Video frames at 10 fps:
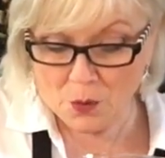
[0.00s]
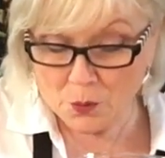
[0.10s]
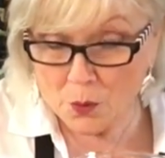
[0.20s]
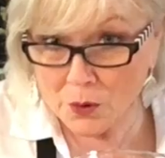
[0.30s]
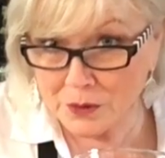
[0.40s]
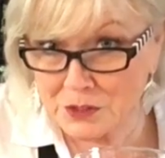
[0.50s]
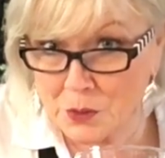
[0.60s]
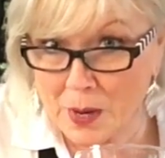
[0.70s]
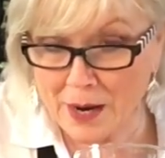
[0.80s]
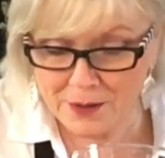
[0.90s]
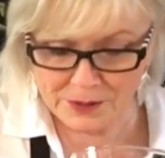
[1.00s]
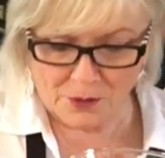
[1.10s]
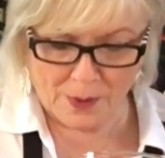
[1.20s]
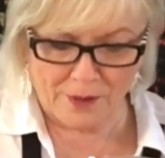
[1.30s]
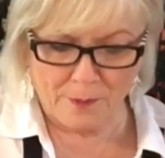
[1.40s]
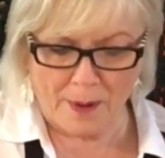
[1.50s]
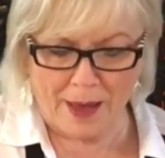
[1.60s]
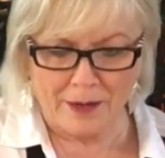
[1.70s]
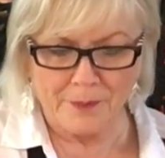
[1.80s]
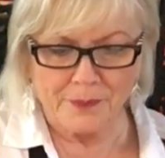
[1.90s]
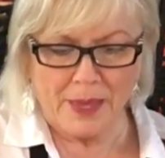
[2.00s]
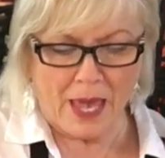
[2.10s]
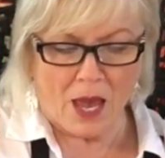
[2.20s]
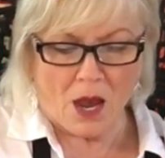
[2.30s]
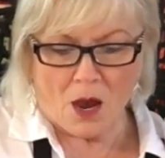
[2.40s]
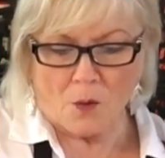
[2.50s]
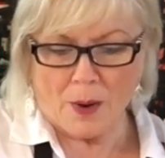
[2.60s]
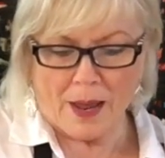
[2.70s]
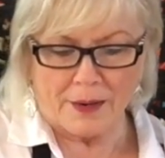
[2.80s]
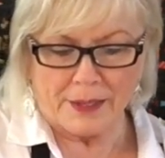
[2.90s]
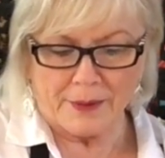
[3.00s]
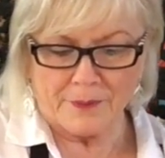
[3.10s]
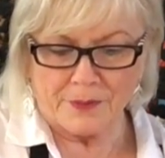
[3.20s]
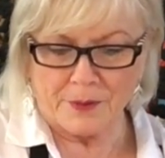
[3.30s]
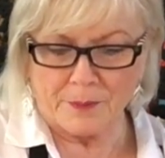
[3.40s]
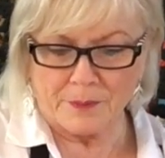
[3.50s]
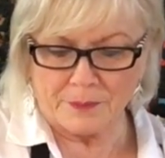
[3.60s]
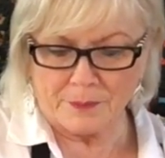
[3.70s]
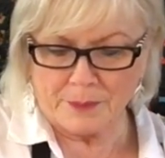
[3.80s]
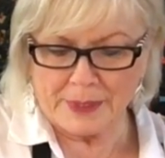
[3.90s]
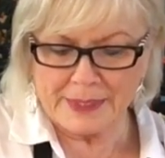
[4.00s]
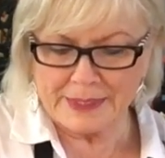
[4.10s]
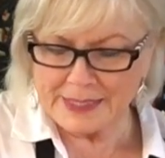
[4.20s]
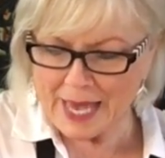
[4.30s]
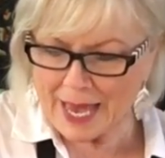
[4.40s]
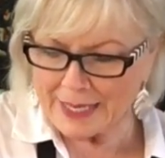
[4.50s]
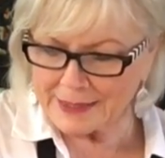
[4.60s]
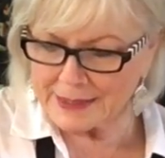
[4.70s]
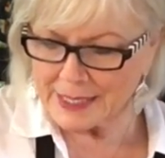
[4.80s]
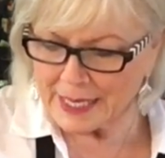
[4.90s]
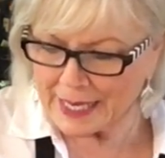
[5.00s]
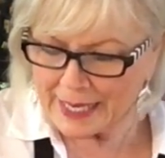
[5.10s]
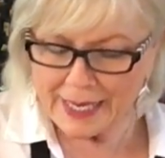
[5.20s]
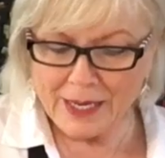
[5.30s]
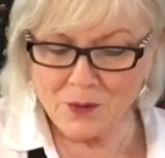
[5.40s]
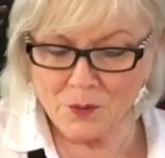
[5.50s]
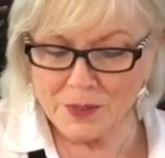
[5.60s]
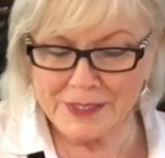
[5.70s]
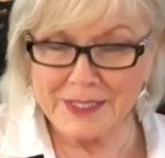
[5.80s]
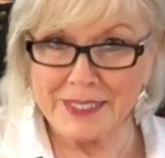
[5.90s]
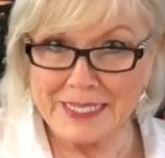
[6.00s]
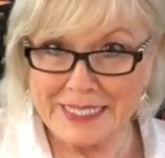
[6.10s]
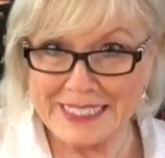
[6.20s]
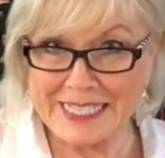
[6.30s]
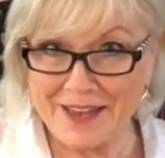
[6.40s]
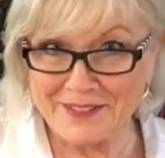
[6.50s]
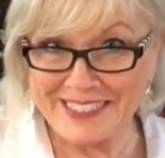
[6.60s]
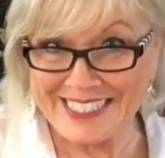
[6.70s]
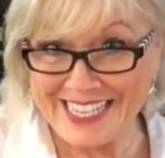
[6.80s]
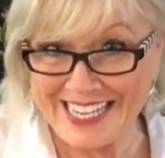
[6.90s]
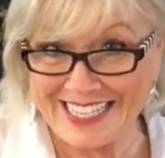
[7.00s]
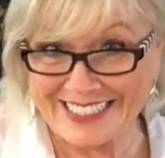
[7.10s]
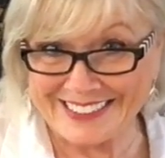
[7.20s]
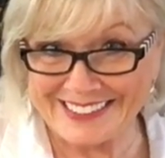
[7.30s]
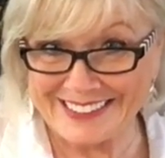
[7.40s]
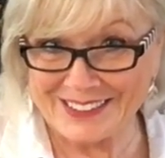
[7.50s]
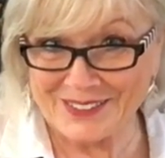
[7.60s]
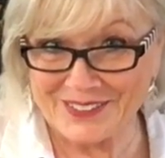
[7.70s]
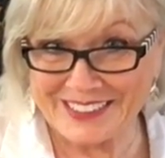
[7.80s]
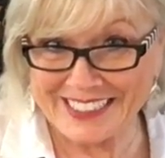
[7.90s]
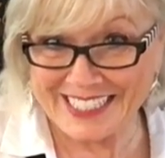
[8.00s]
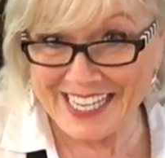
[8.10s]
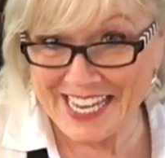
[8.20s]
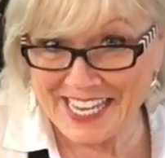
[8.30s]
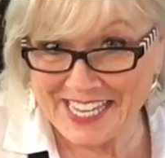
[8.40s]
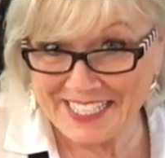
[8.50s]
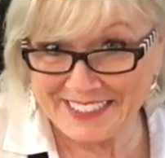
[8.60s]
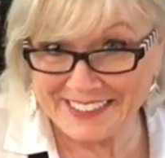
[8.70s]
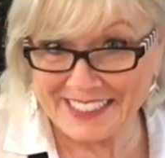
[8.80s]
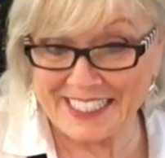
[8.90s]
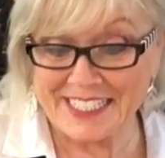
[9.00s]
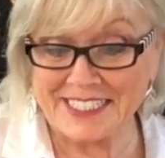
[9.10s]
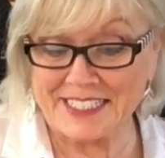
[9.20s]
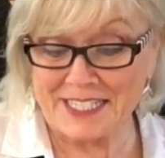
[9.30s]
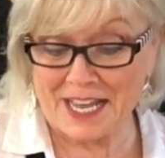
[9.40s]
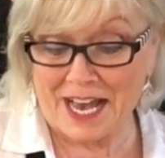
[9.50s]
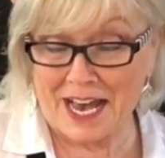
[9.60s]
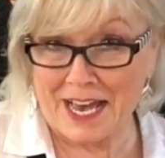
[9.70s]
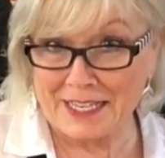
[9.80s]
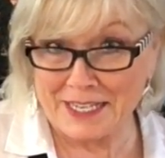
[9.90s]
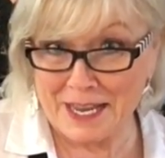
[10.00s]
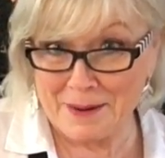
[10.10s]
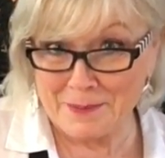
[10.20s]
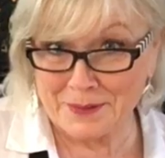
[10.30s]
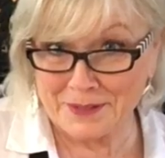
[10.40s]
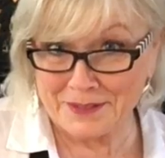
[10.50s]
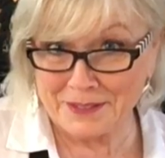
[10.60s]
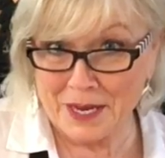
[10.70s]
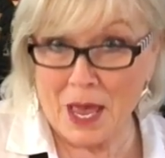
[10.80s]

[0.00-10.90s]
royal squares around the bottom. Around the mid size, it was 17, which again is an odd number,